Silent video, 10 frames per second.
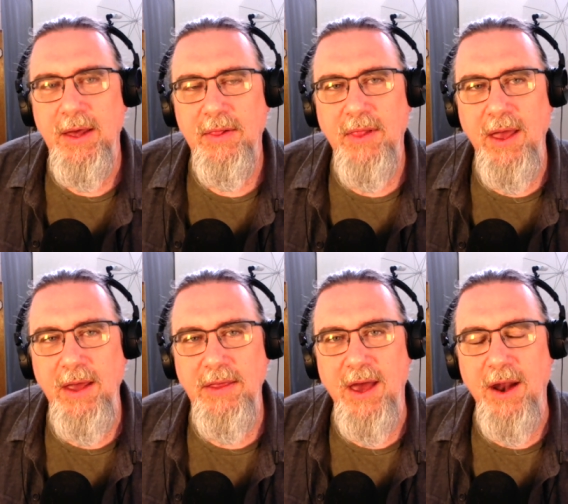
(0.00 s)

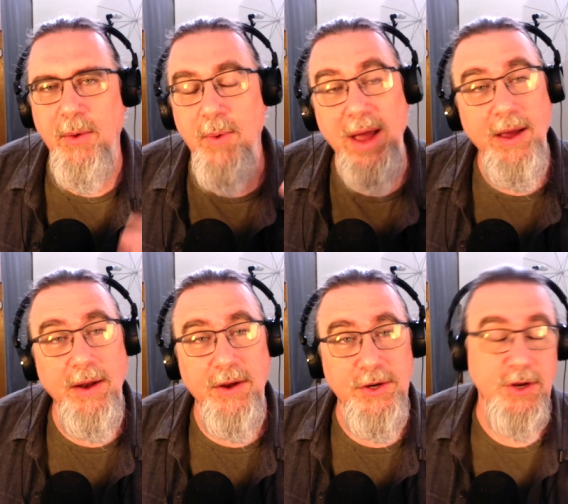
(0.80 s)
like that, a
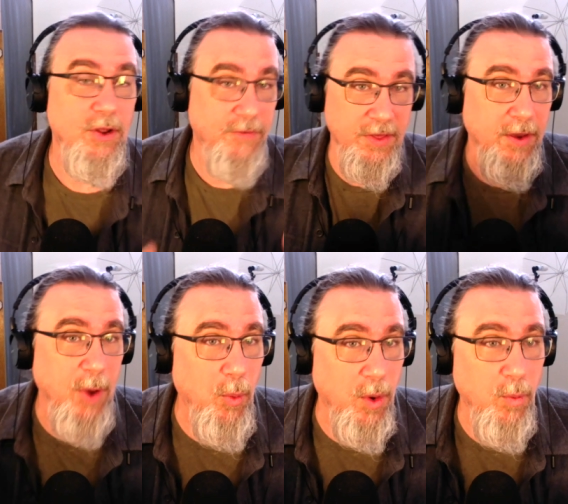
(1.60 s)
recognition. If you think
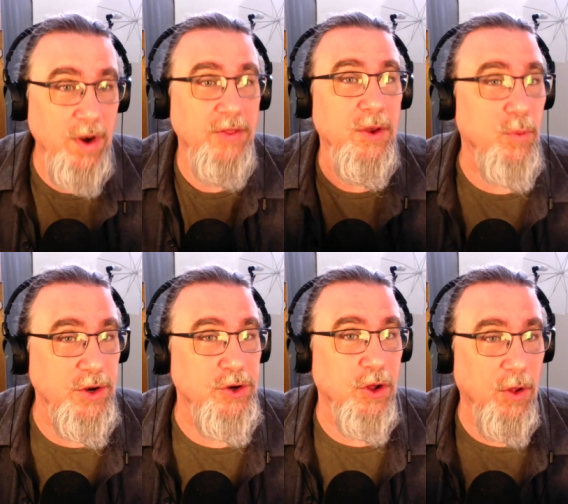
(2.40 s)
about what did the
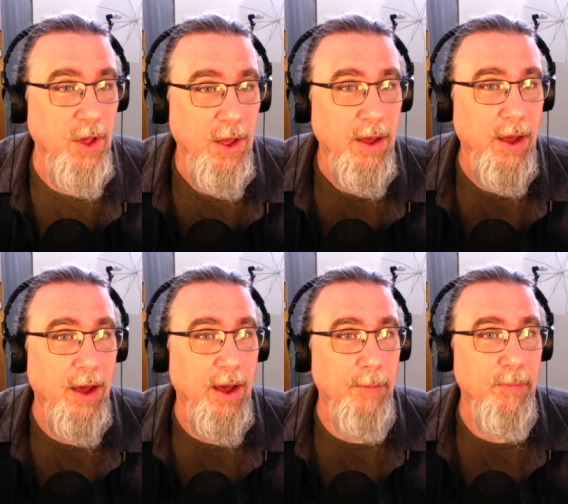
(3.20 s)
original
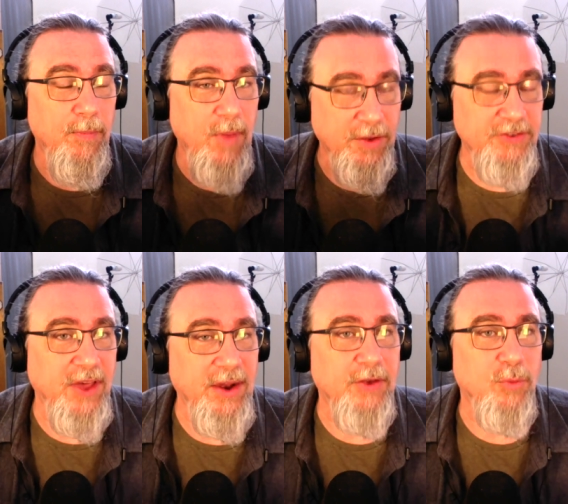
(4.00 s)

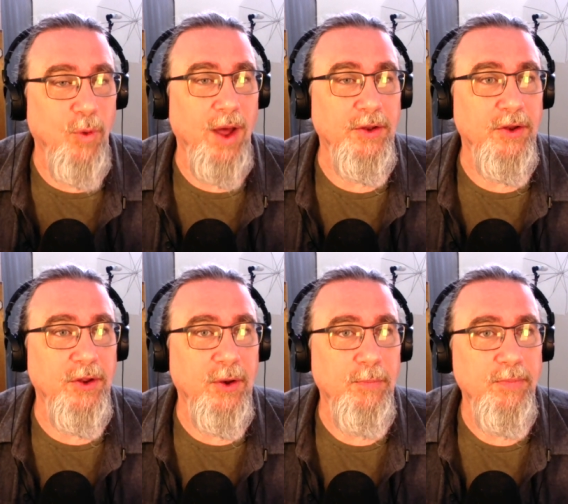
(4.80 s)
ascetics want to
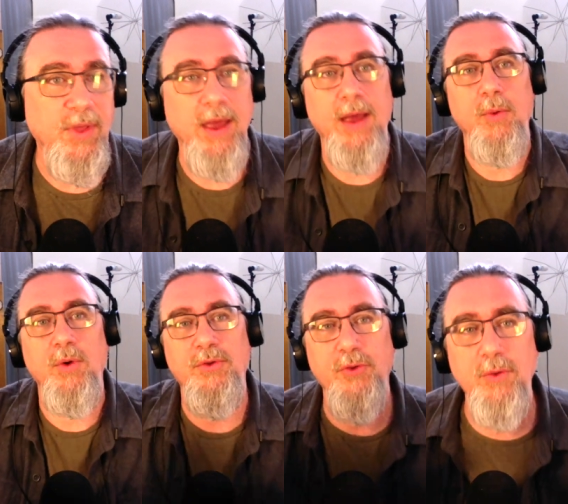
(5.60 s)
do? They
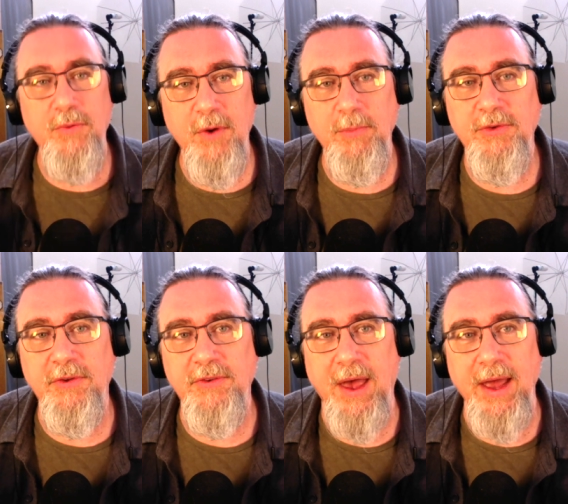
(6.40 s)
withdrew from
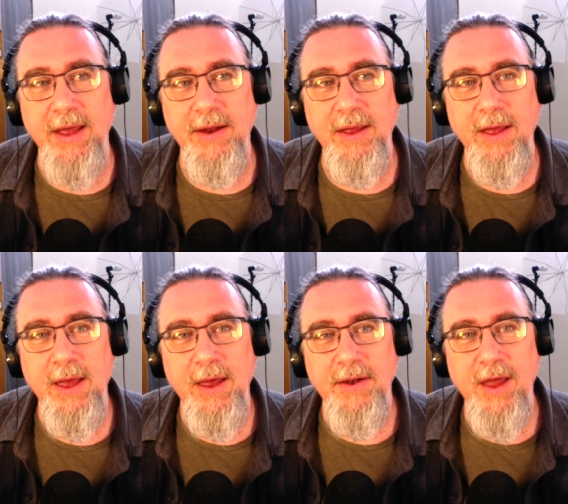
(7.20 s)
society,
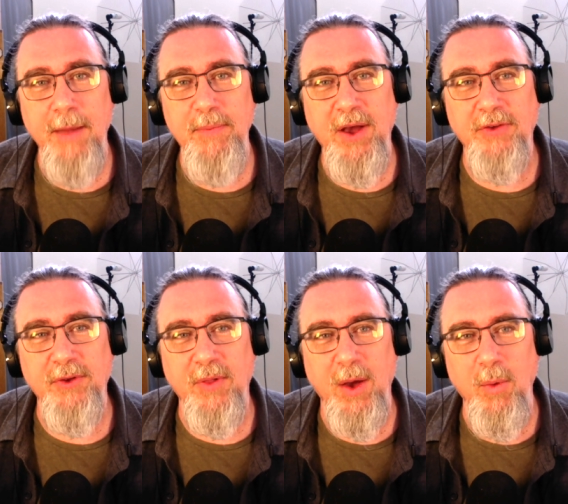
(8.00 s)
not because
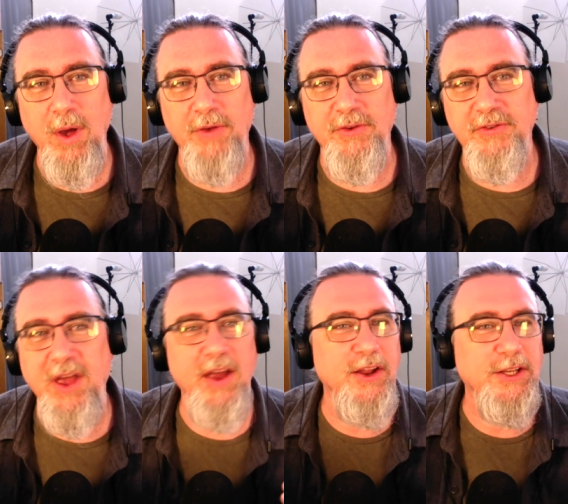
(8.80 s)
they're like, well,
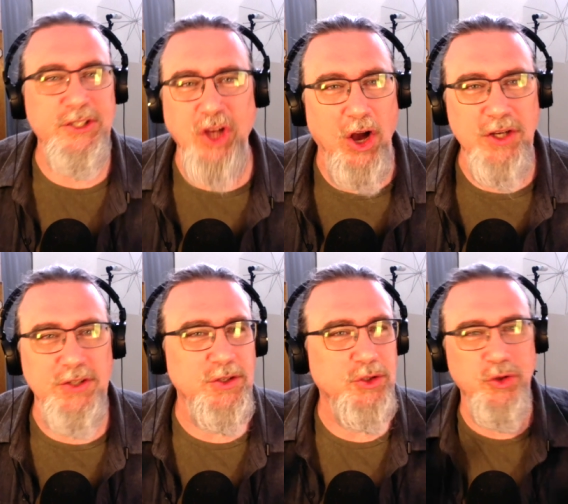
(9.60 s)
society
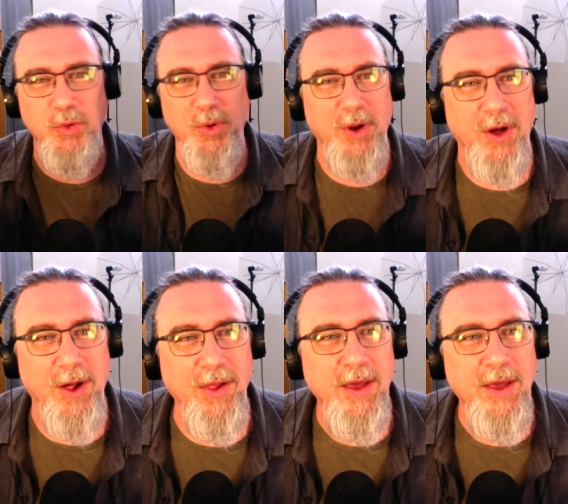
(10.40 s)
sucks, screw it all.